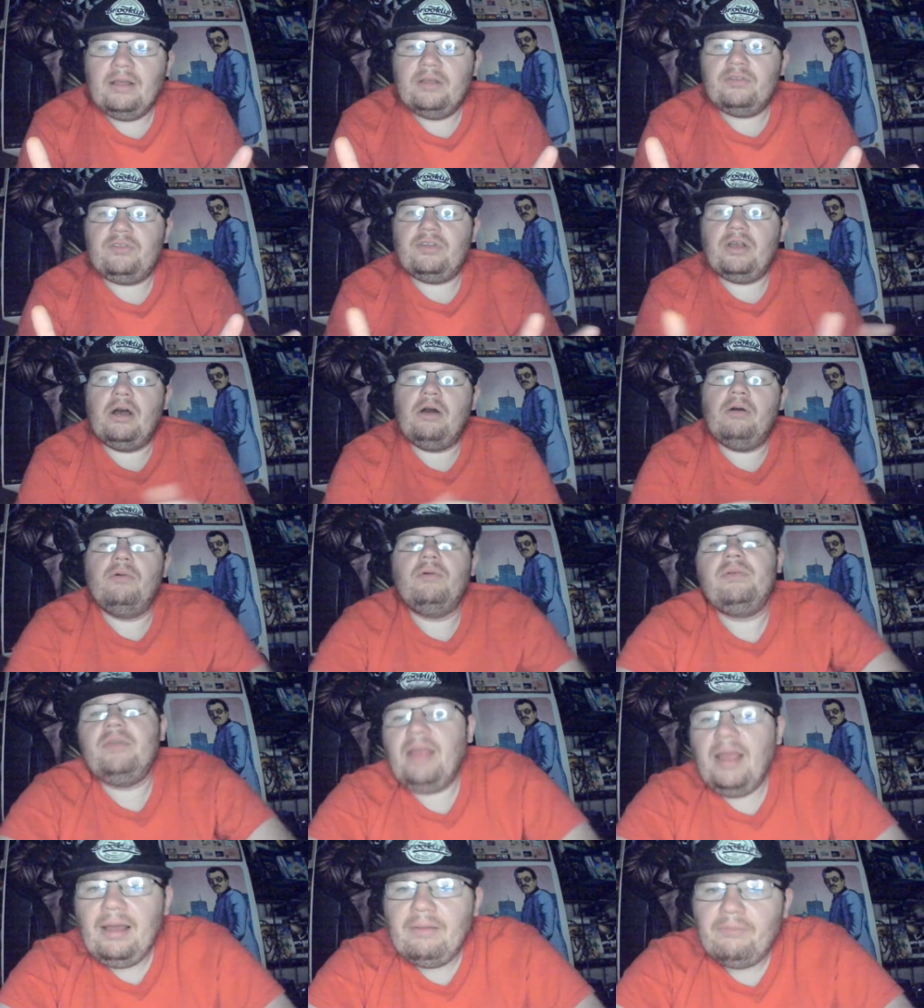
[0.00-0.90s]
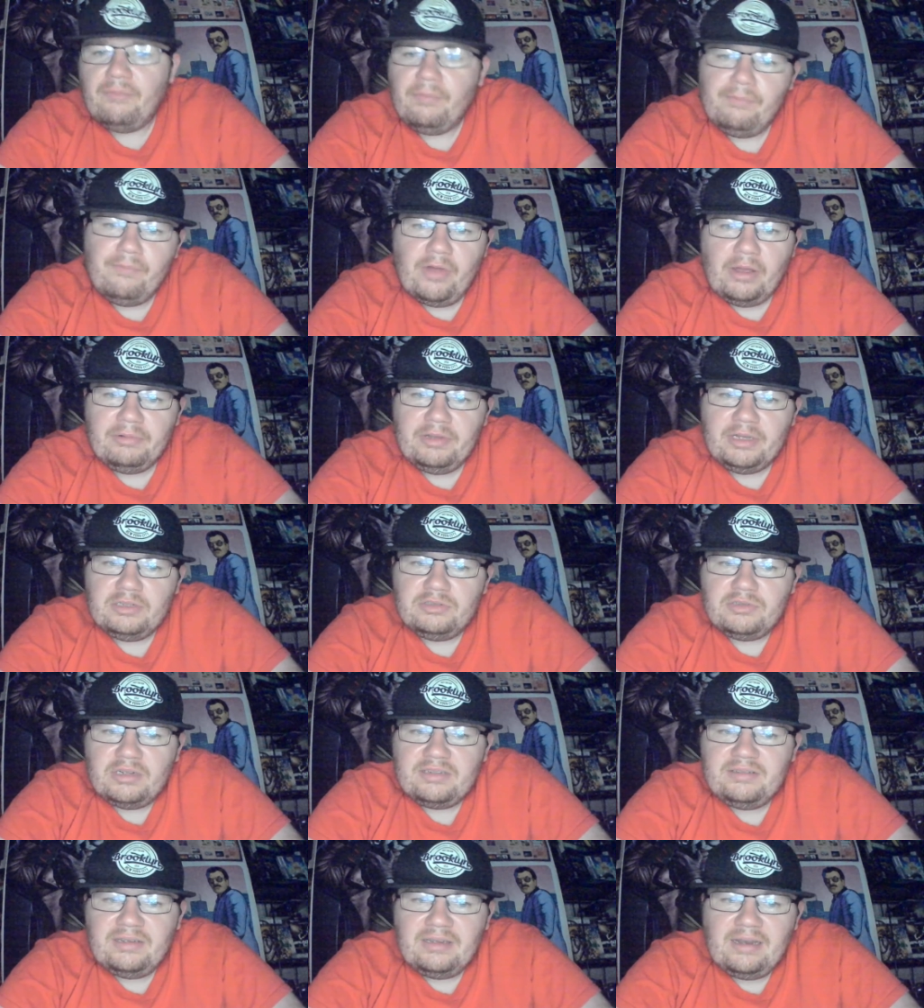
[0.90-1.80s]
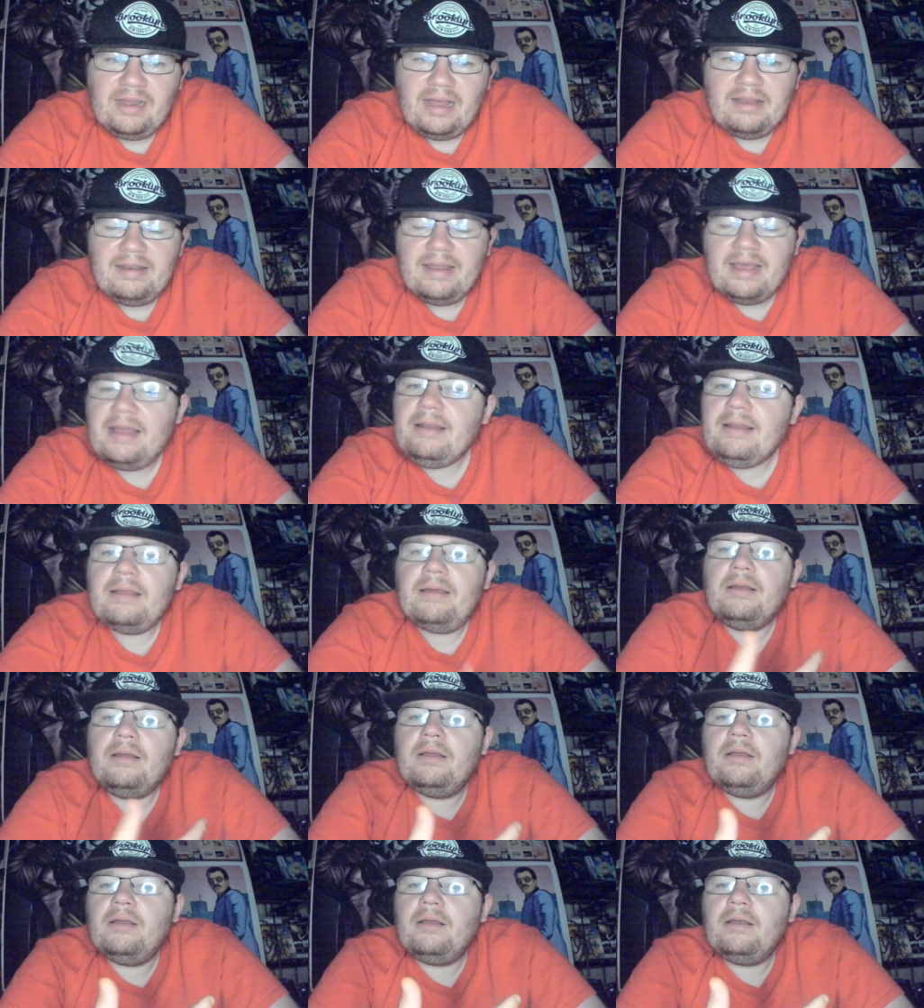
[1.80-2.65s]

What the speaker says: So yeah, very interesting. And then